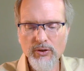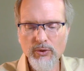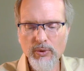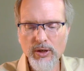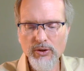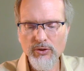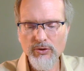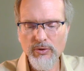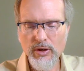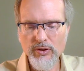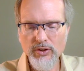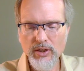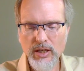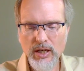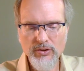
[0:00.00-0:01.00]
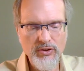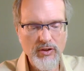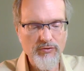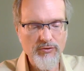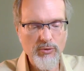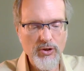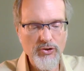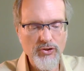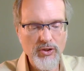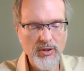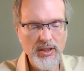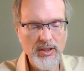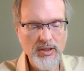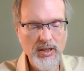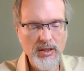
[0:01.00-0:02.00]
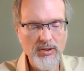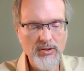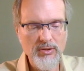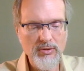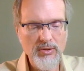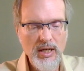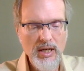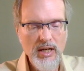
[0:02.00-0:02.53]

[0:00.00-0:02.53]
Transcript: window dressing, has unfortunately tended to